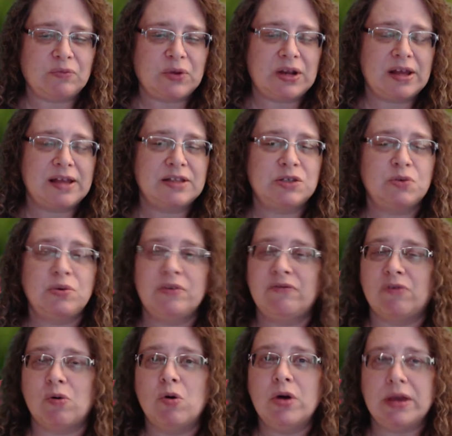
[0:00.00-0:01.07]
we like to
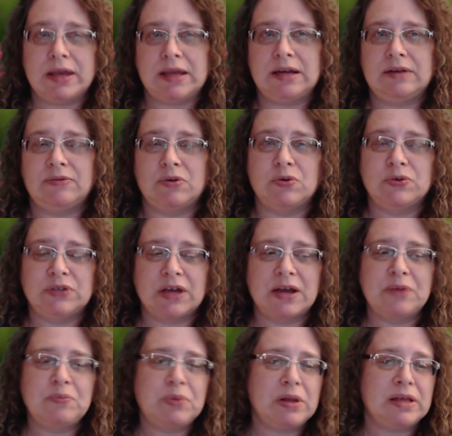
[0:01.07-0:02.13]
avoid those
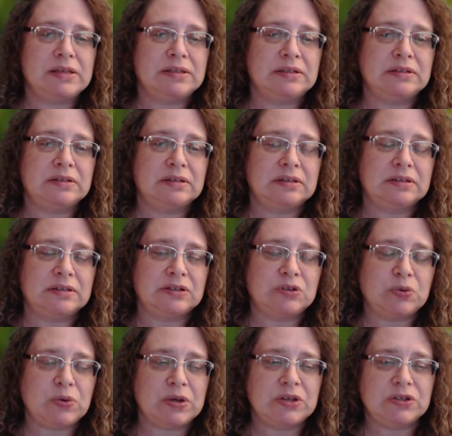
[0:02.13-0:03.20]
unpleasant
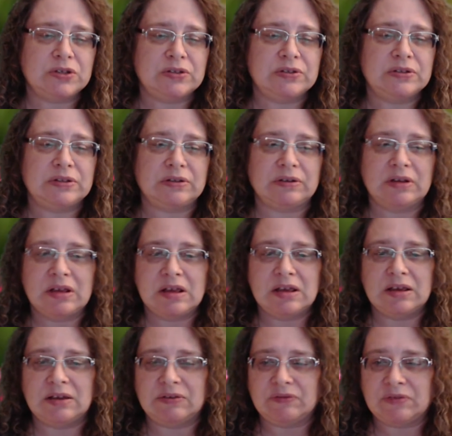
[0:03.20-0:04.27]
situations
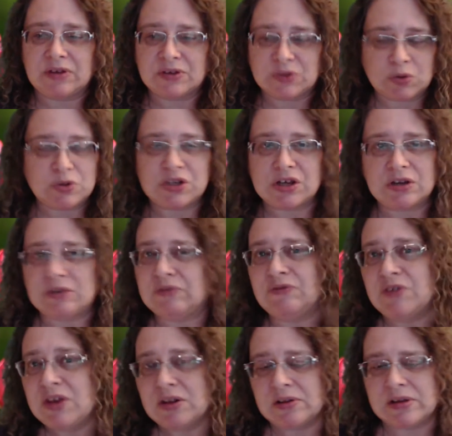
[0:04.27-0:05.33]
and associated
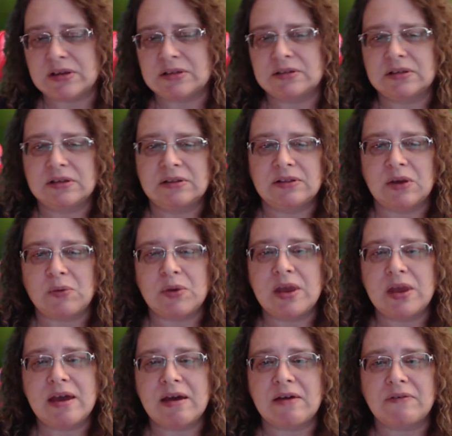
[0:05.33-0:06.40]
feelings that we
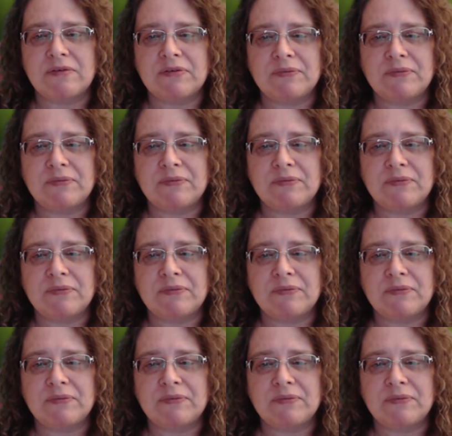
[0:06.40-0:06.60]
have.